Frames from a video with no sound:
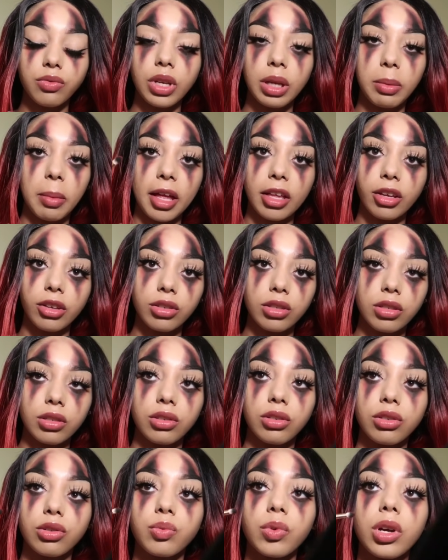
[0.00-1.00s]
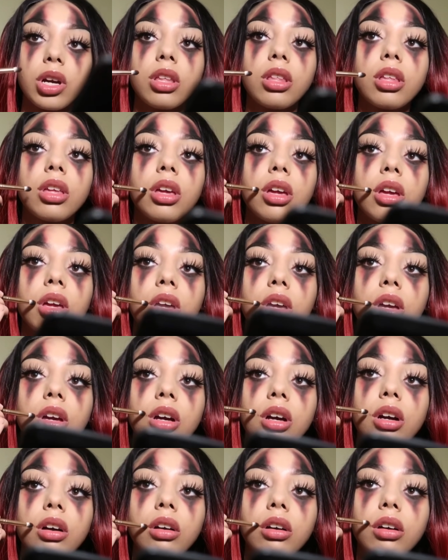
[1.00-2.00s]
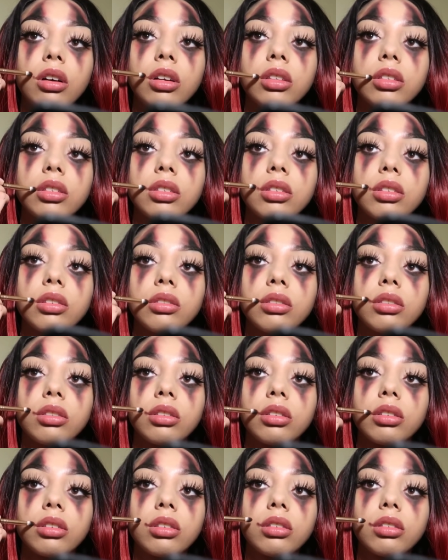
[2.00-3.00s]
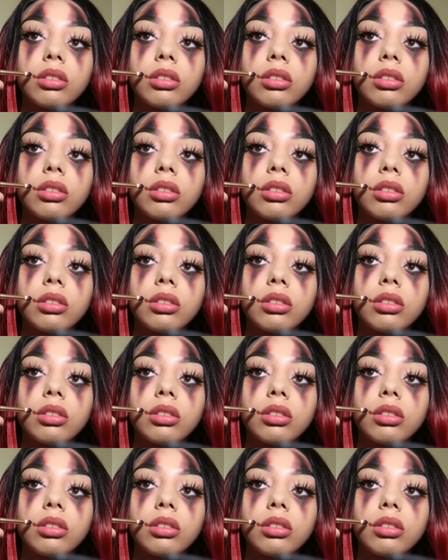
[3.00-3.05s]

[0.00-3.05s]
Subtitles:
really matter since there's red. I'm going to